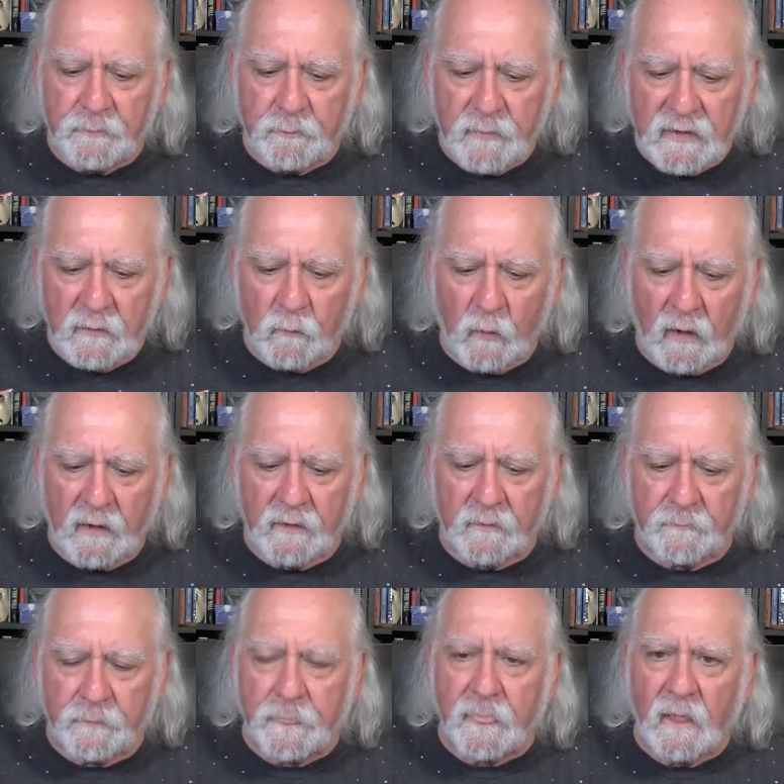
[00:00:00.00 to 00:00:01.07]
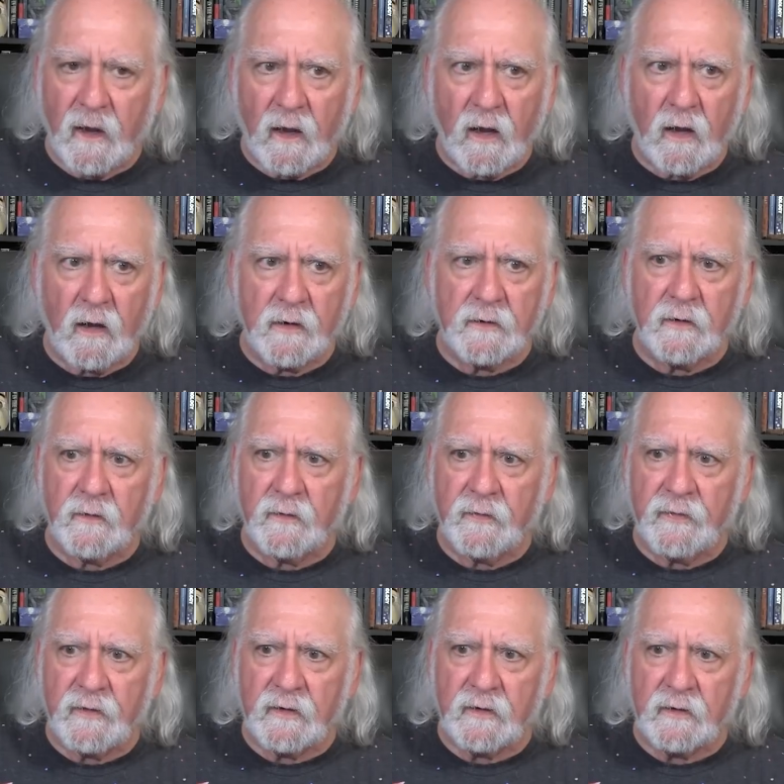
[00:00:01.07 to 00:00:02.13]
Meanwhile, on
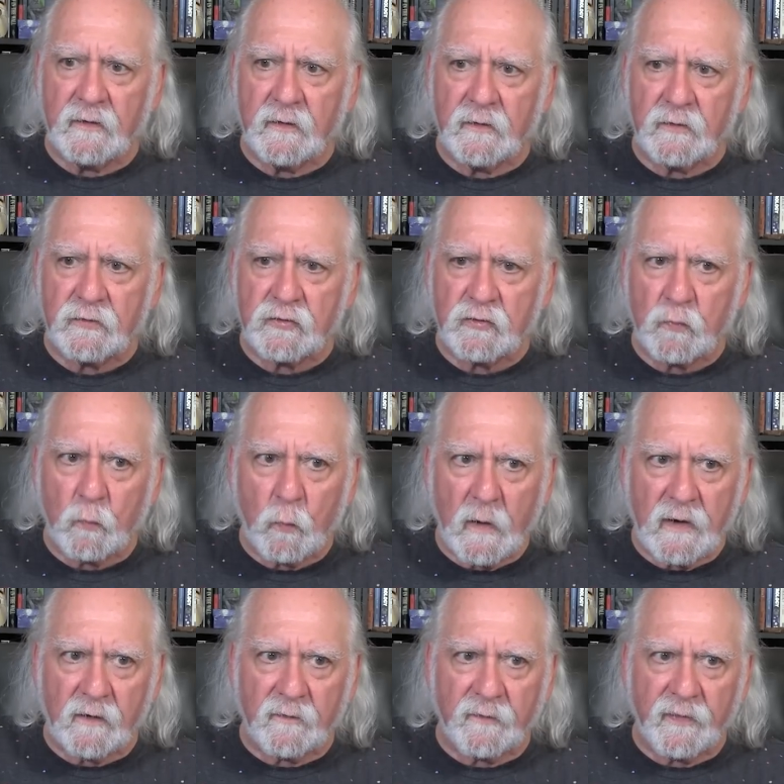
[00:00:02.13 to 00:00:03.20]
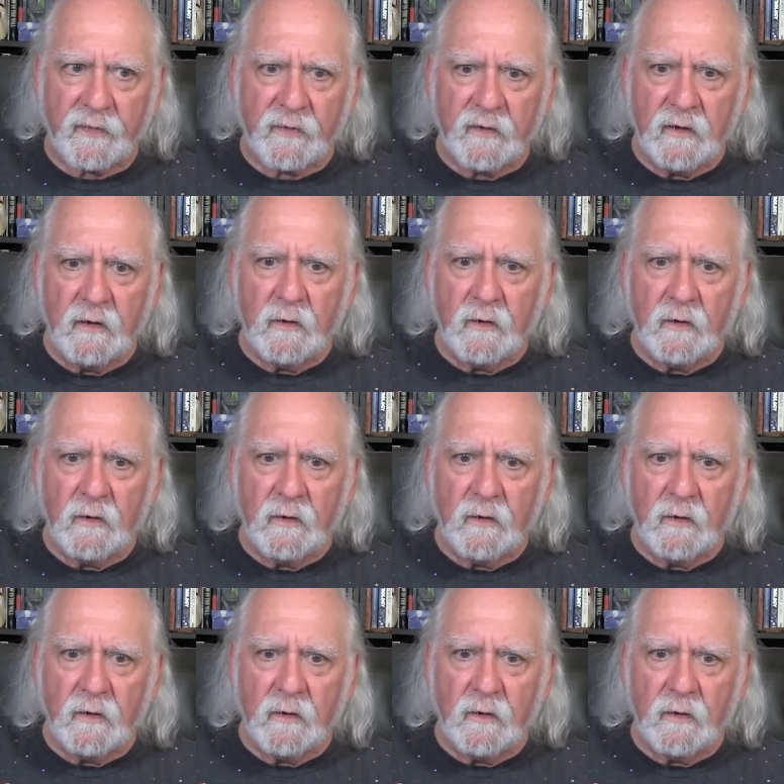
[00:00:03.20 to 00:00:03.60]
the 12th.